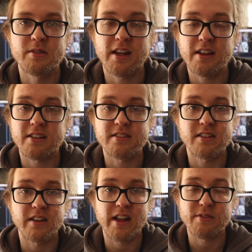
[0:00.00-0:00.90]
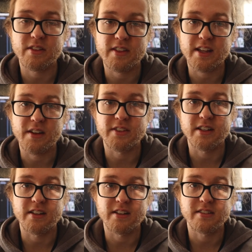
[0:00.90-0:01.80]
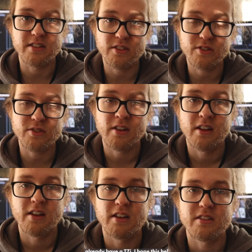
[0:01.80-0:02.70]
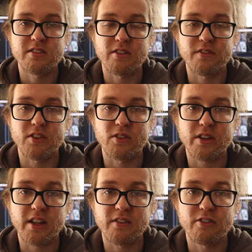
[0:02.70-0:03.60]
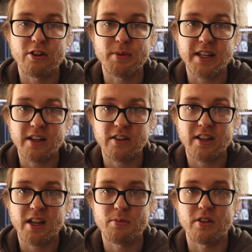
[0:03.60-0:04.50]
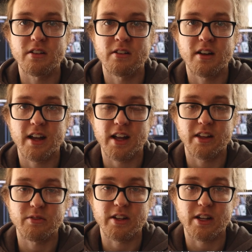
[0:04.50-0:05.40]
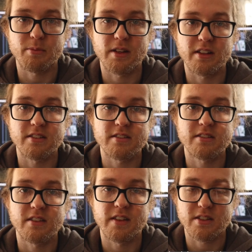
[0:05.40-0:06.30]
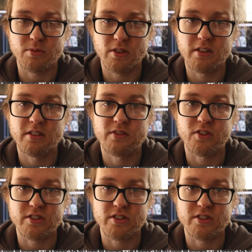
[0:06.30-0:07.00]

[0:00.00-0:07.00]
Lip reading: Yeah, it's done everything I've needed it to do, so if you're looking for a beginner camera, I highly recommend this one for